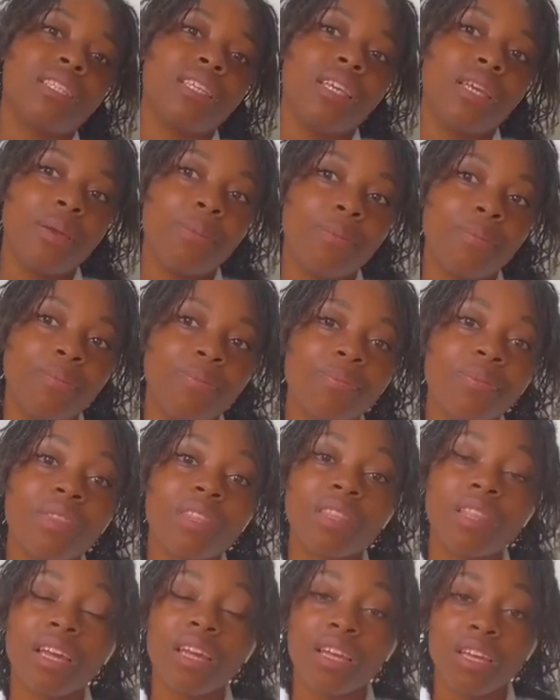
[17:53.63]
team,
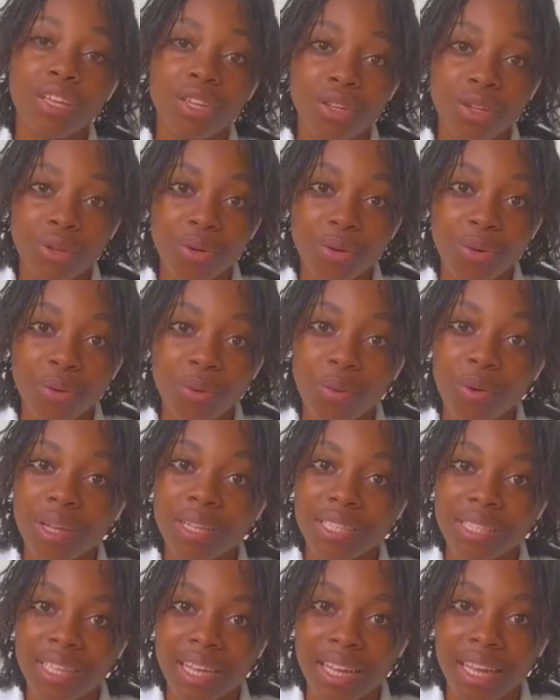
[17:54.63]
thank you
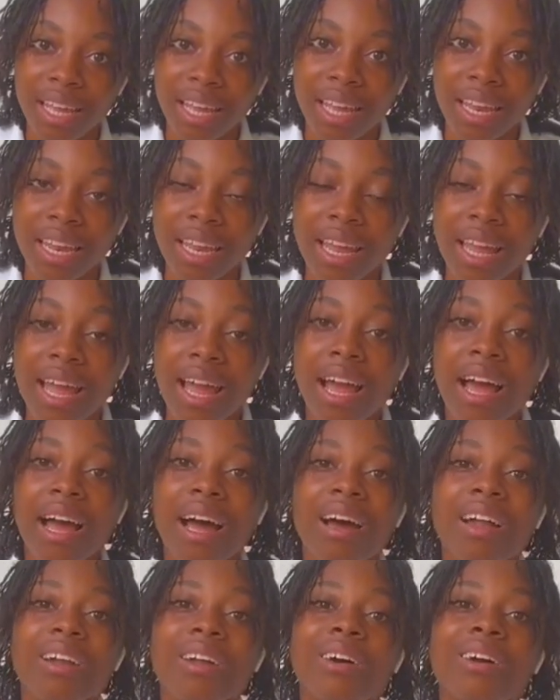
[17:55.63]
once again,
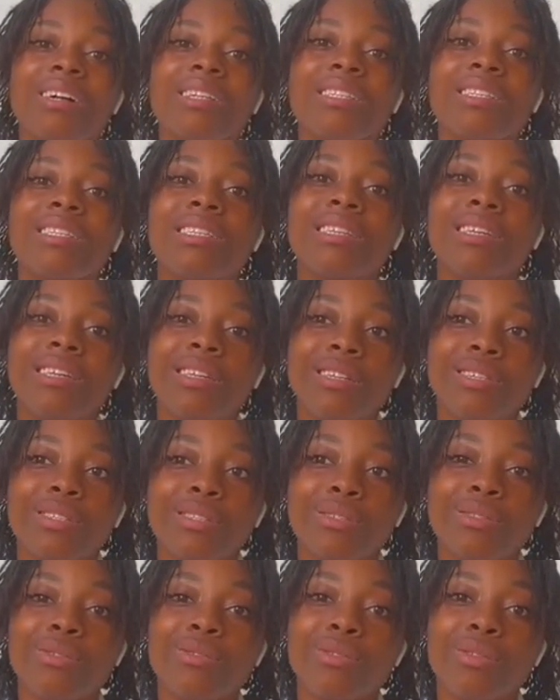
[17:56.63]
and continue to
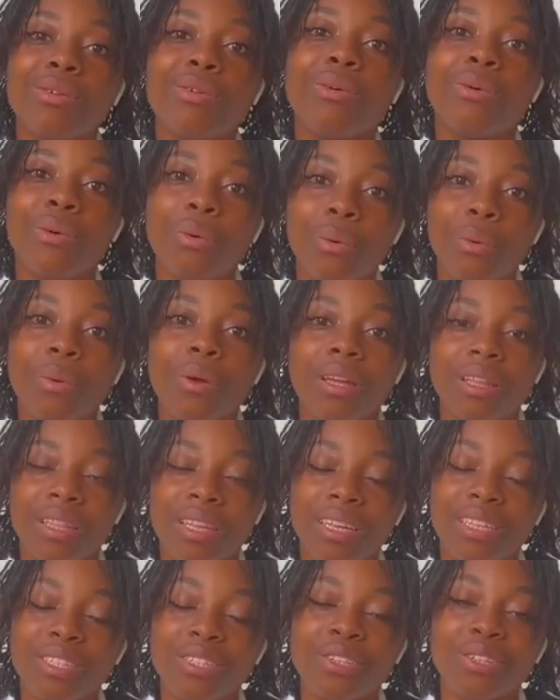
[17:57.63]
do the good work
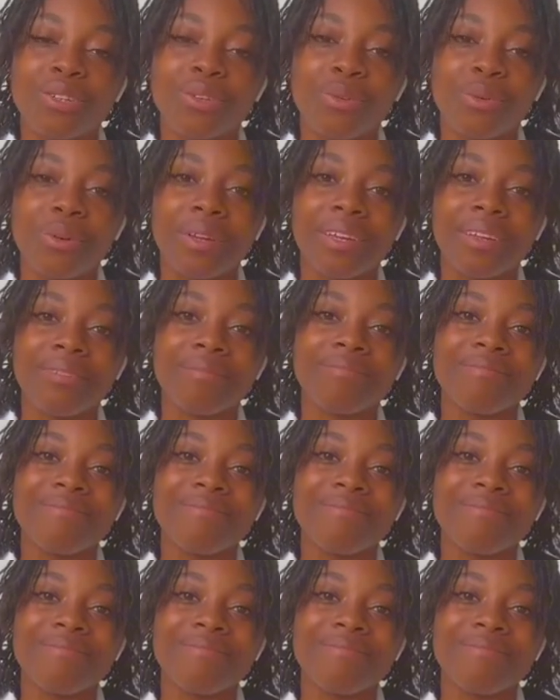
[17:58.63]
that you're doing.